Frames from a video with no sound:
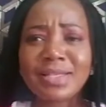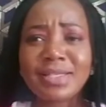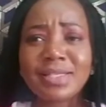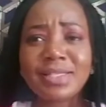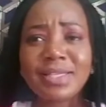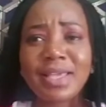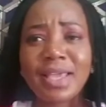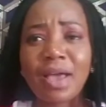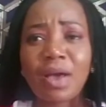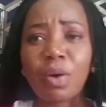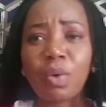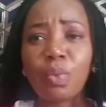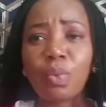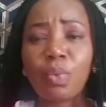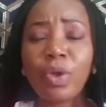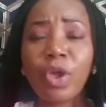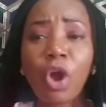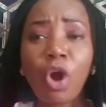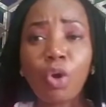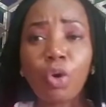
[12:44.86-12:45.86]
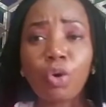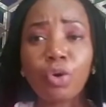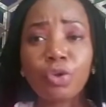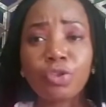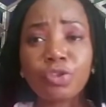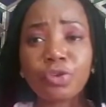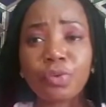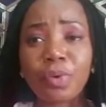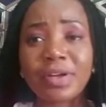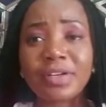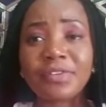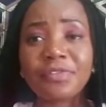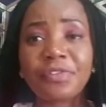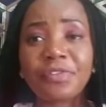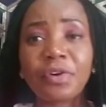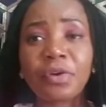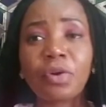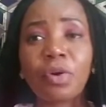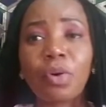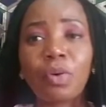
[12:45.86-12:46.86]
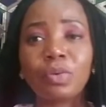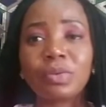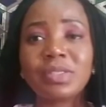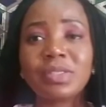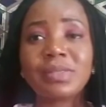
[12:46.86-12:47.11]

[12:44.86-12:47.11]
see. We all go through a difficult